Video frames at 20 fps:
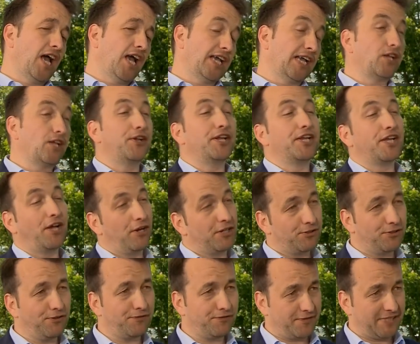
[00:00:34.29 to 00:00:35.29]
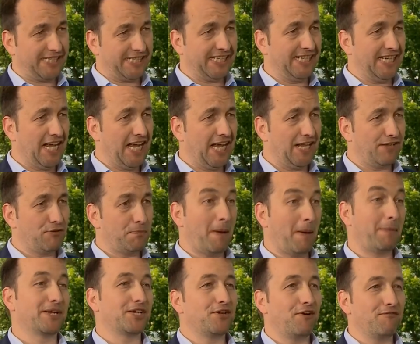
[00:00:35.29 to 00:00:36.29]
including going to obviously the
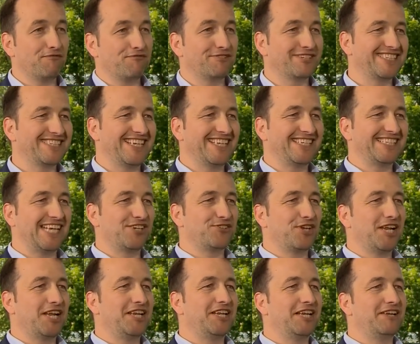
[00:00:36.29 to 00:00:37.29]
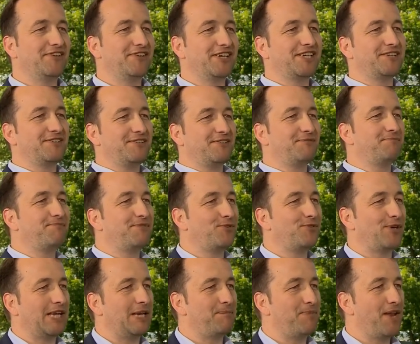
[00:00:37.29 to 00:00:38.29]
Republic conference in central London. If I can
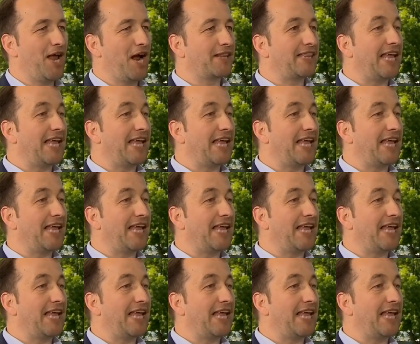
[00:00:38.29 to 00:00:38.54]
quickly plug